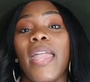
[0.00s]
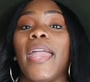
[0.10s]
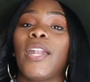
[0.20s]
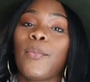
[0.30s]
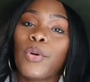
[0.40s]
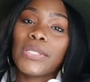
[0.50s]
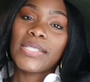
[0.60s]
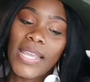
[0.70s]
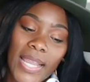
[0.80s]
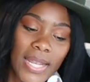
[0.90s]
And I'm on
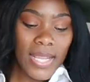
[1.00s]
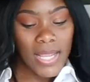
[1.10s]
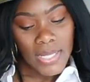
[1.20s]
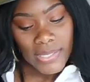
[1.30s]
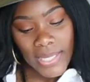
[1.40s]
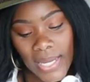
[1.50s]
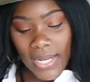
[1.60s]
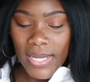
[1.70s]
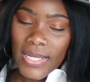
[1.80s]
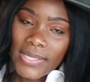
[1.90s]
Tickety,
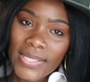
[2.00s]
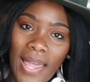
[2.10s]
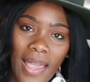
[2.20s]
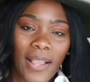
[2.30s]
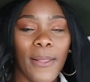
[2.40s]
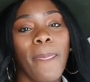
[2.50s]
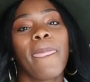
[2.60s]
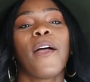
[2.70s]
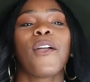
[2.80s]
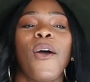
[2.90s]
Tickety, Talk,
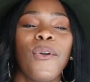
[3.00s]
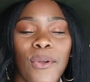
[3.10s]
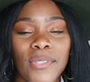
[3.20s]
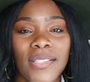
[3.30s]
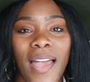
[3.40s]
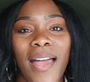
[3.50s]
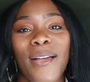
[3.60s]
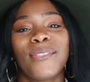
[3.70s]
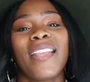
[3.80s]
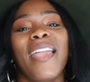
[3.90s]
Coco
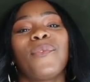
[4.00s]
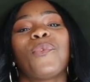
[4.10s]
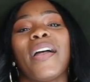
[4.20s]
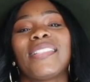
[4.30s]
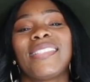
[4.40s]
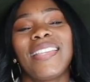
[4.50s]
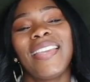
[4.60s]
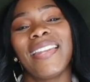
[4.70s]
Styles NYC.